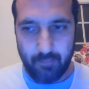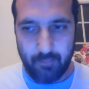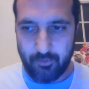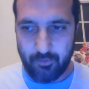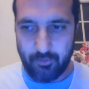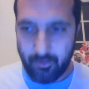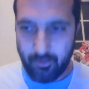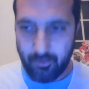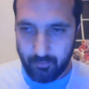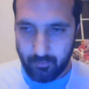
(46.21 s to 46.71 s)
which
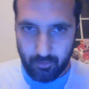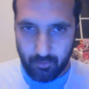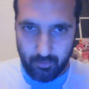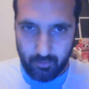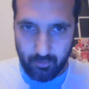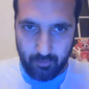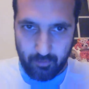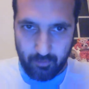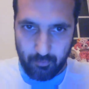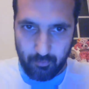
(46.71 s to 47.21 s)
I hope God would
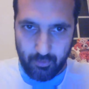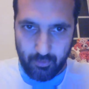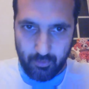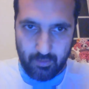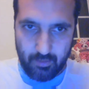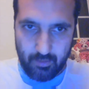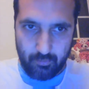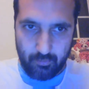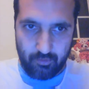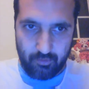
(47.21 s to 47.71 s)
help me with,
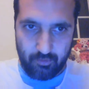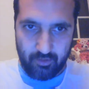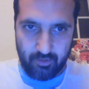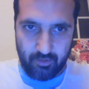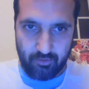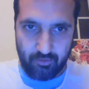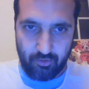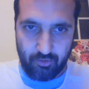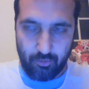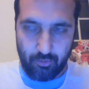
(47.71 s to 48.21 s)
which is
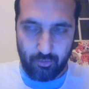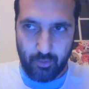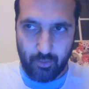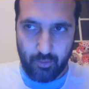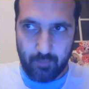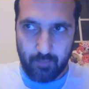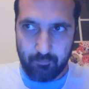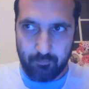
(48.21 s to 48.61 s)
to